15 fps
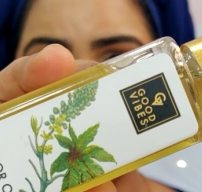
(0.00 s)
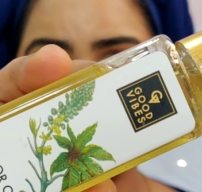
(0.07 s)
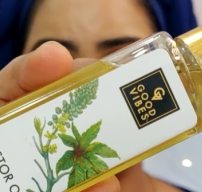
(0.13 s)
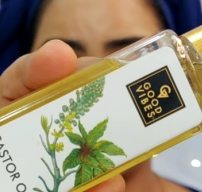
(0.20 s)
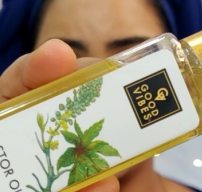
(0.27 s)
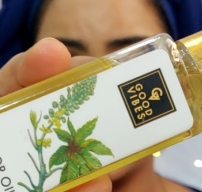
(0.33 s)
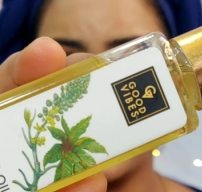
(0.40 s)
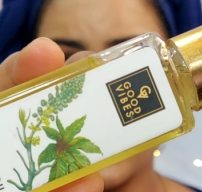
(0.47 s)

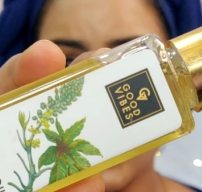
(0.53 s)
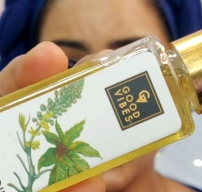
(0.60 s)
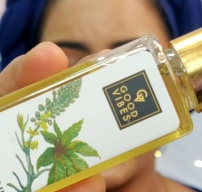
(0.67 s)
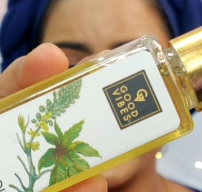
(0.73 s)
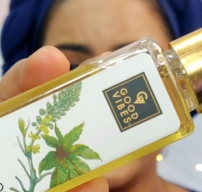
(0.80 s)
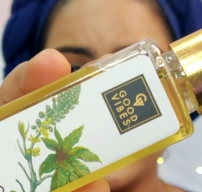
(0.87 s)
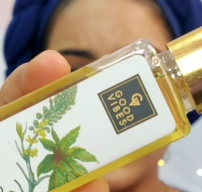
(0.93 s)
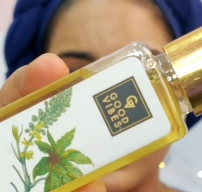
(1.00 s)
castor
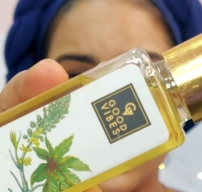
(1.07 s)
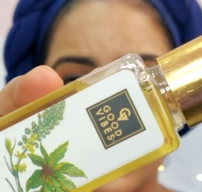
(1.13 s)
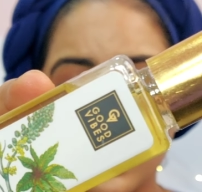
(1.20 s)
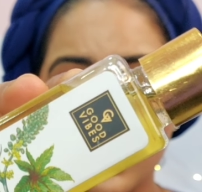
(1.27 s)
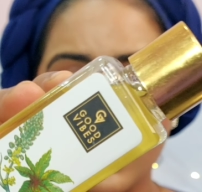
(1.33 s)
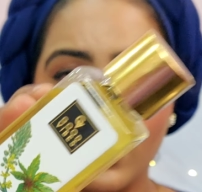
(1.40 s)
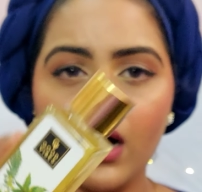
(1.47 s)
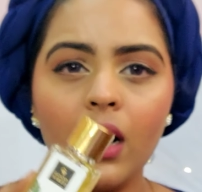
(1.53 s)
oil
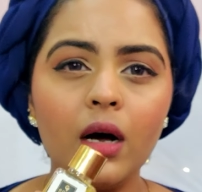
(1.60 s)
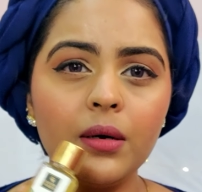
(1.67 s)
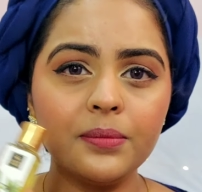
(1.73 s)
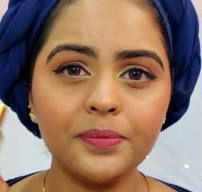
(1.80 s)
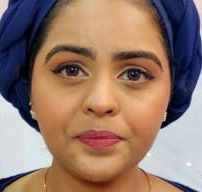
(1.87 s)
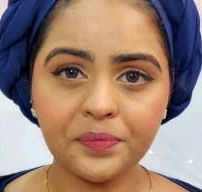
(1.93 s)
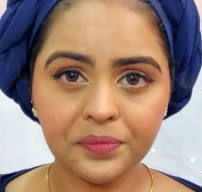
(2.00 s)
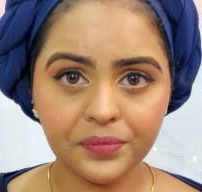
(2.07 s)

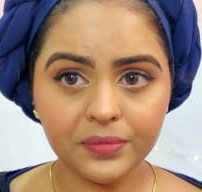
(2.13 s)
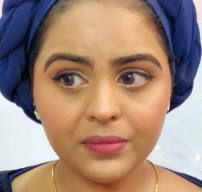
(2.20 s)
um,